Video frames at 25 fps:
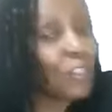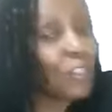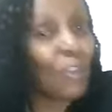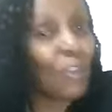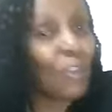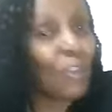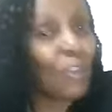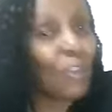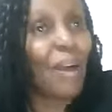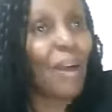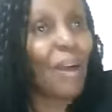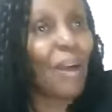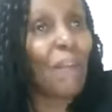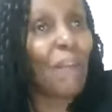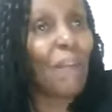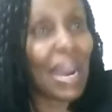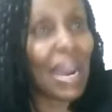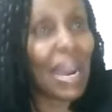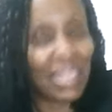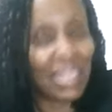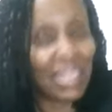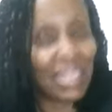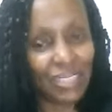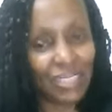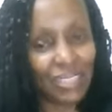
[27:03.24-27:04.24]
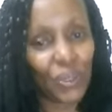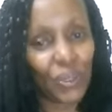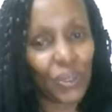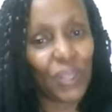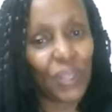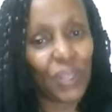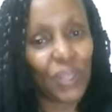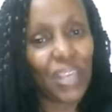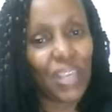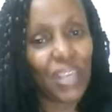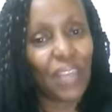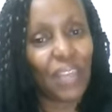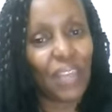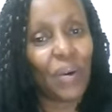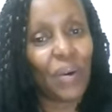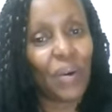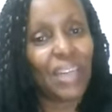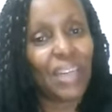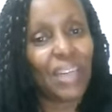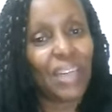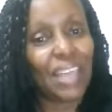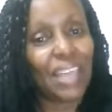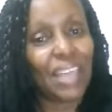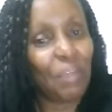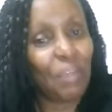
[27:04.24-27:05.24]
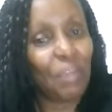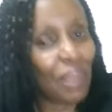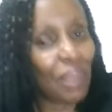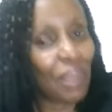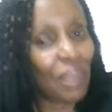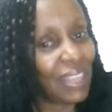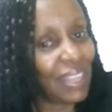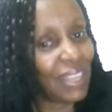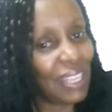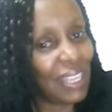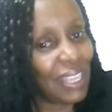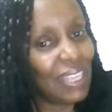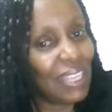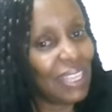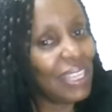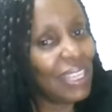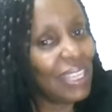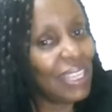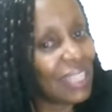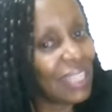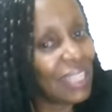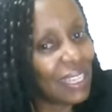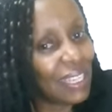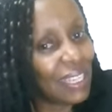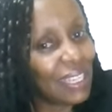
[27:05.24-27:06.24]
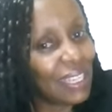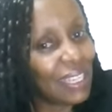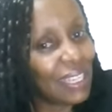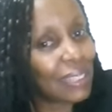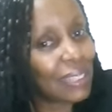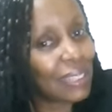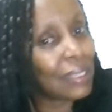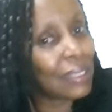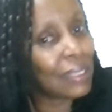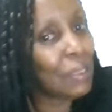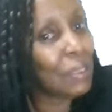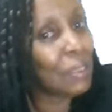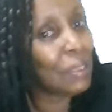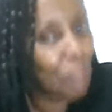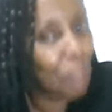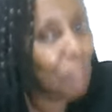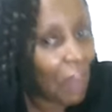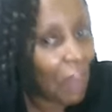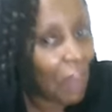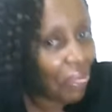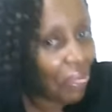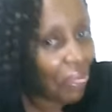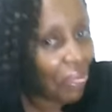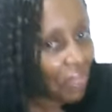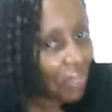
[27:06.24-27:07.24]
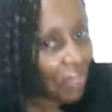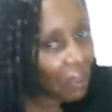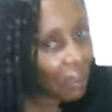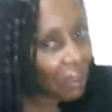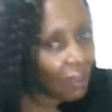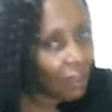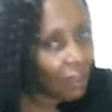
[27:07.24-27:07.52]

of our minds when you hear the word empathy, it is sympathy.